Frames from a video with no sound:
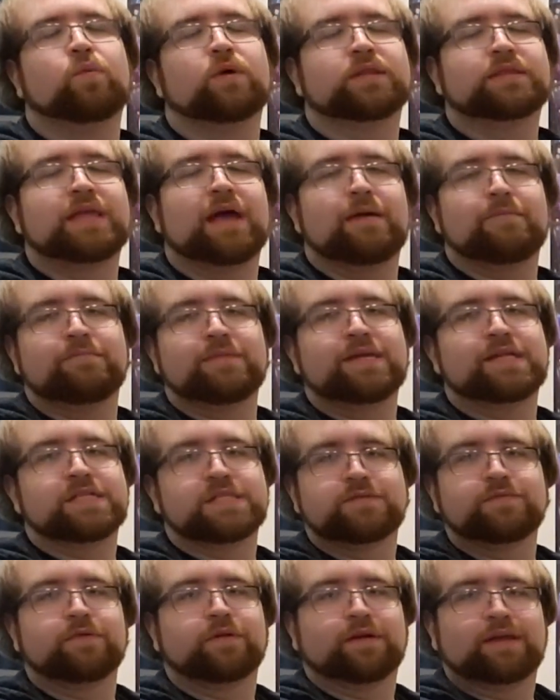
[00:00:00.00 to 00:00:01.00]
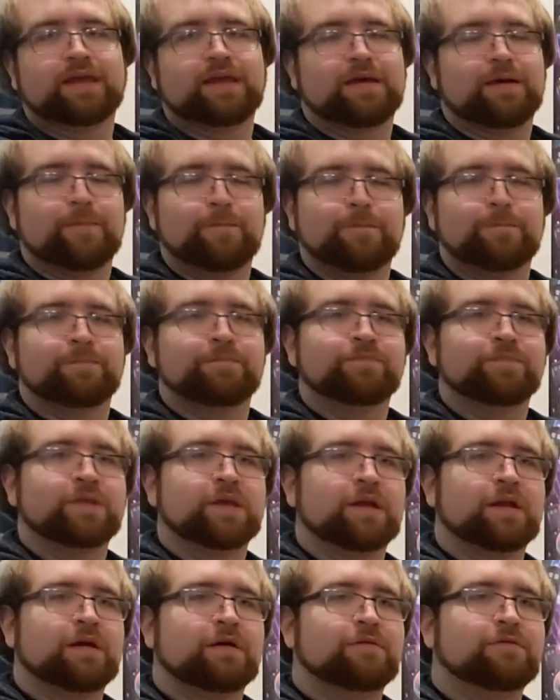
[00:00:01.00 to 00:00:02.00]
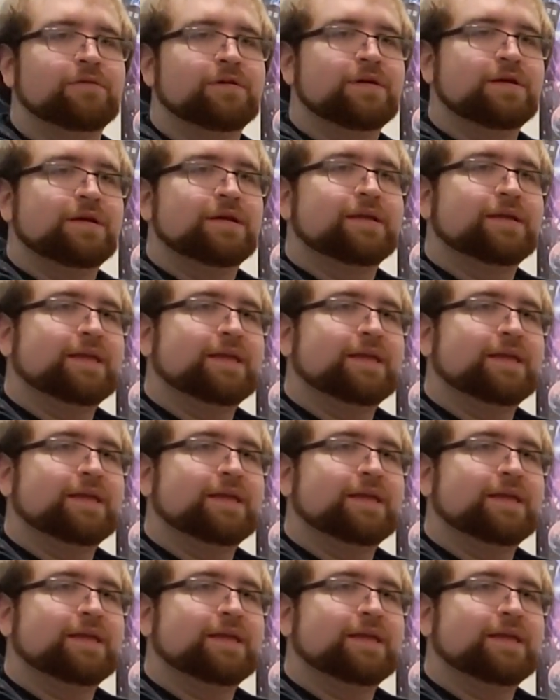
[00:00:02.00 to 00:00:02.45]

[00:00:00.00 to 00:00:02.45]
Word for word: what that means for Kim, you know?